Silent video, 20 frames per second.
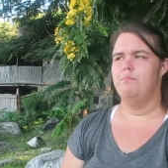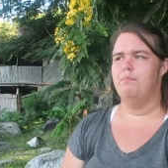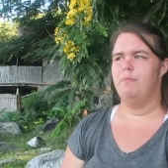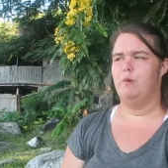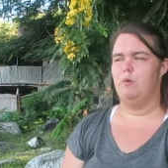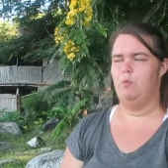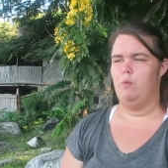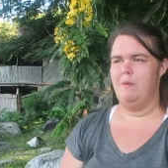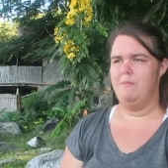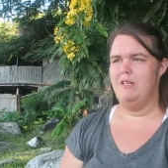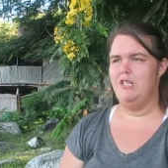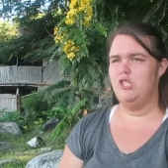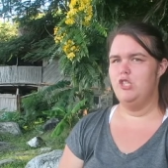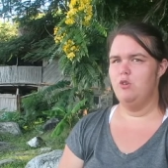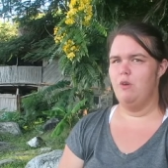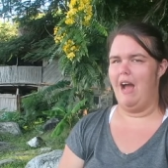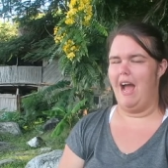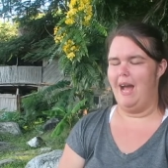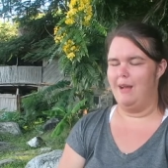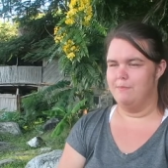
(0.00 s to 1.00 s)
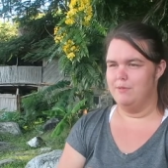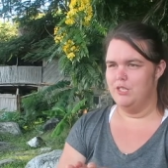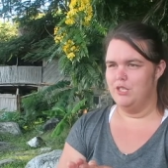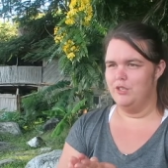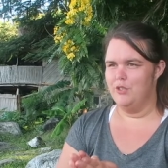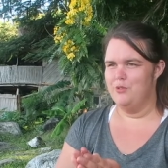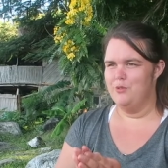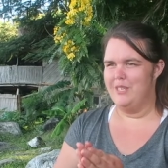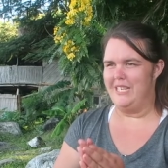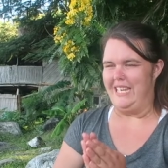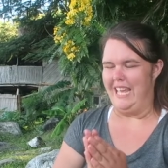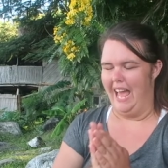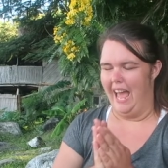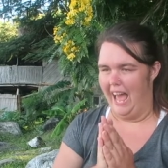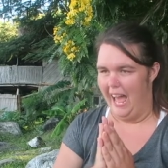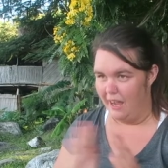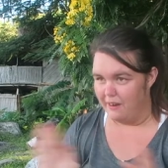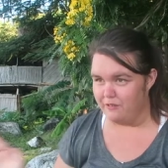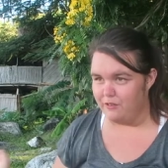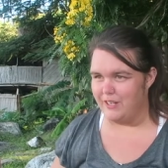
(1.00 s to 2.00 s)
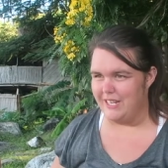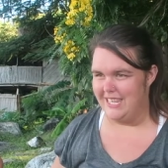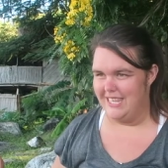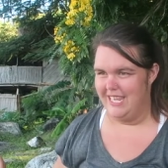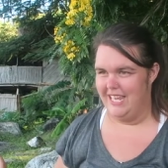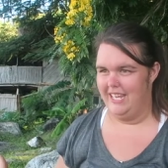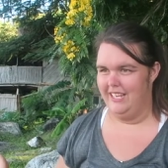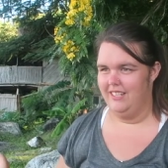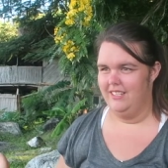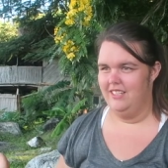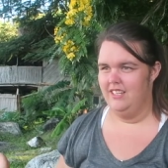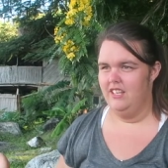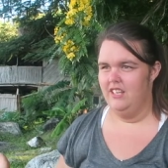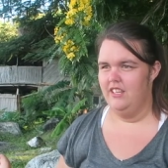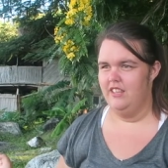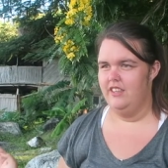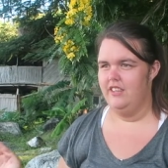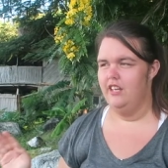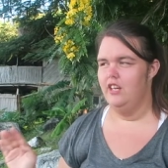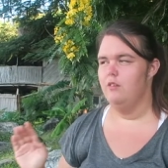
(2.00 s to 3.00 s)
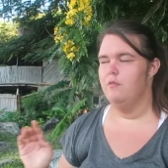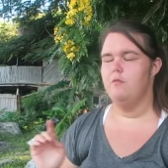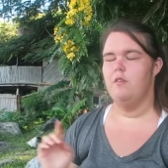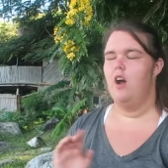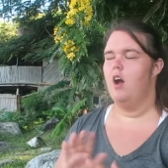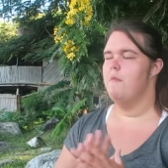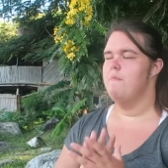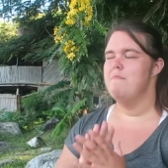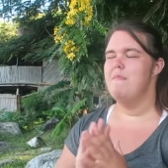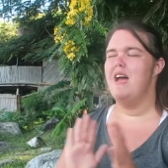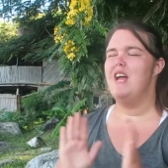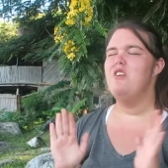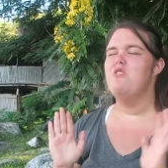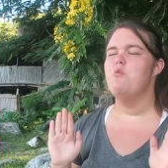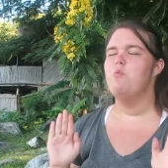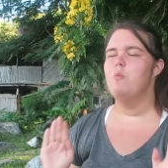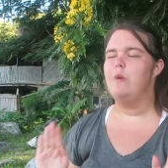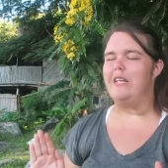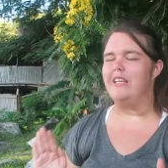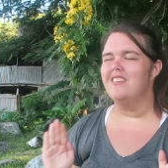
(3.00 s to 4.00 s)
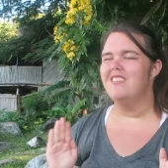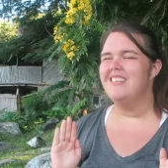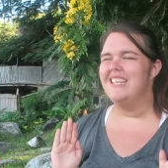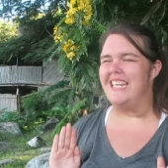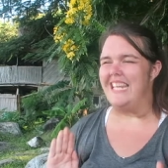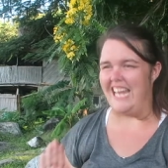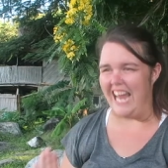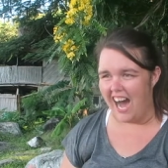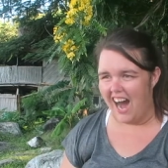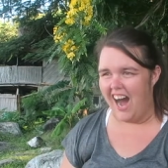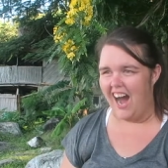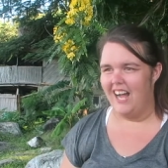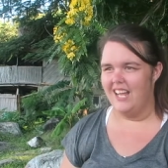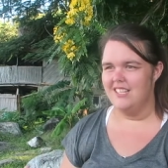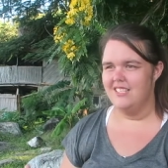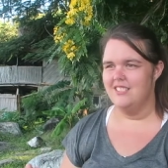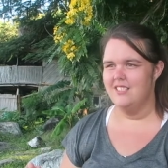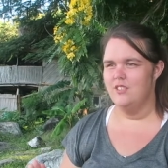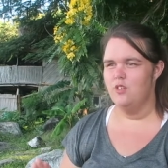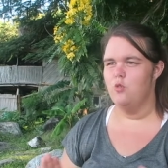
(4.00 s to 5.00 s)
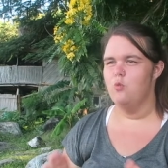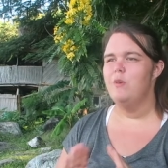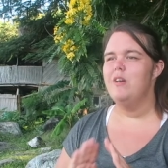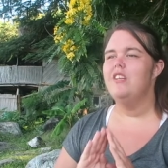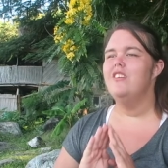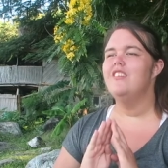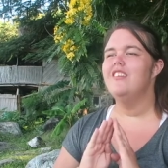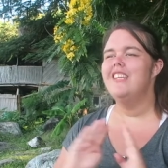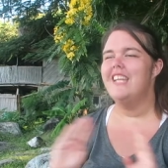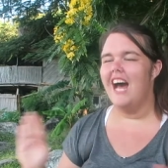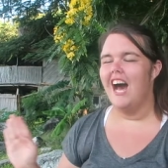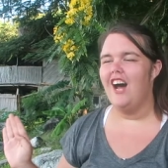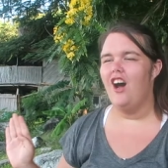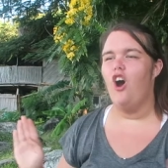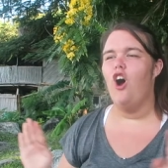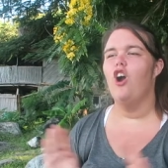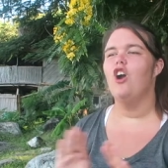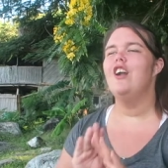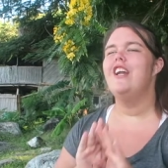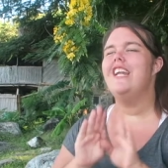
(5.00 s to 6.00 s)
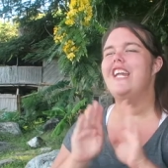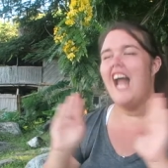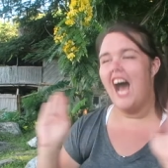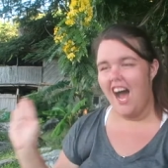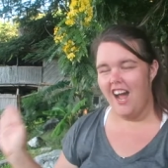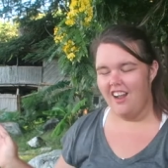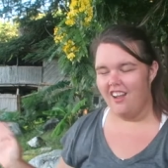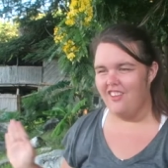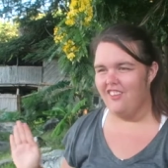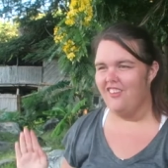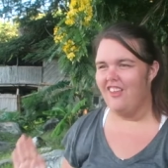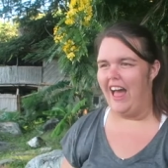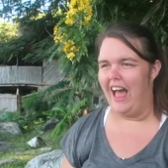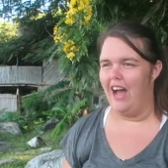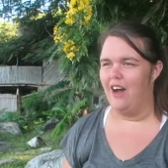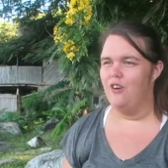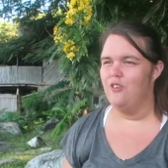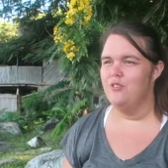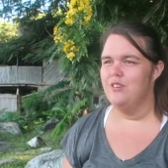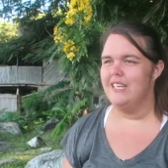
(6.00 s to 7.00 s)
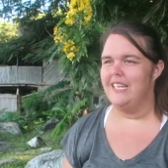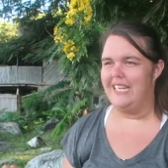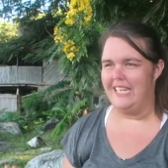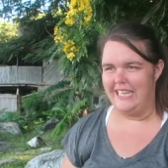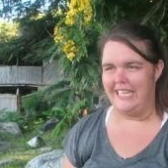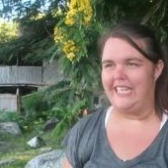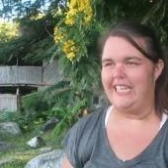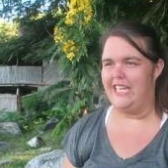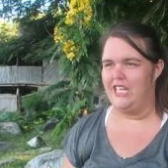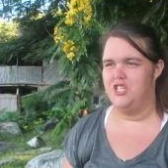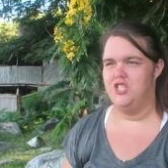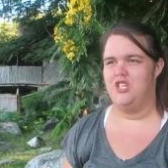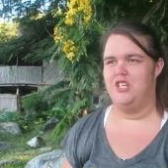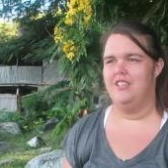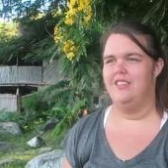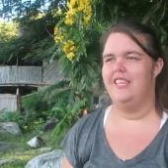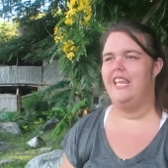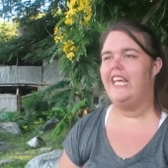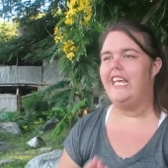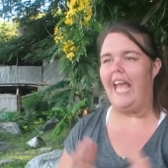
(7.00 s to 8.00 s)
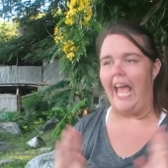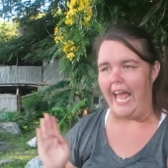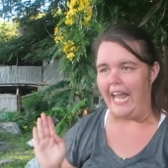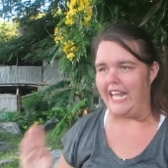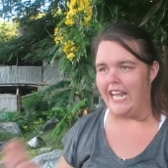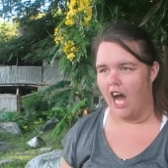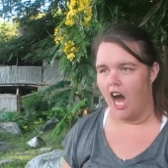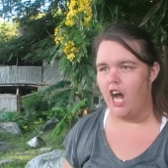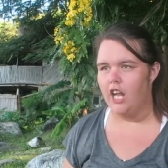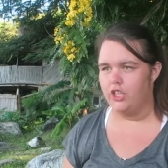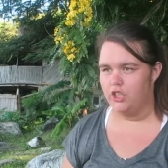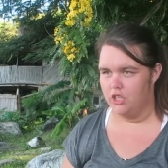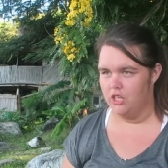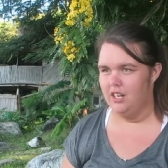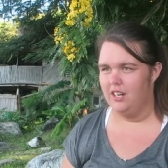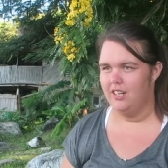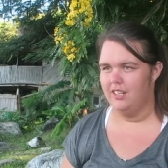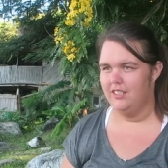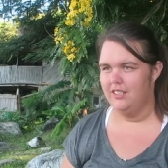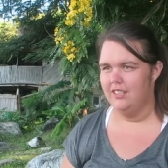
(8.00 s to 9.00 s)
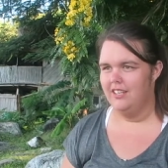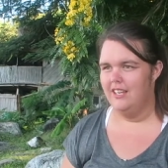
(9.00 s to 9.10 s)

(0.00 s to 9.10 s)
but women do absolutely everything. That men will not, will not, are not allowed in the kitchen. They cannot cook.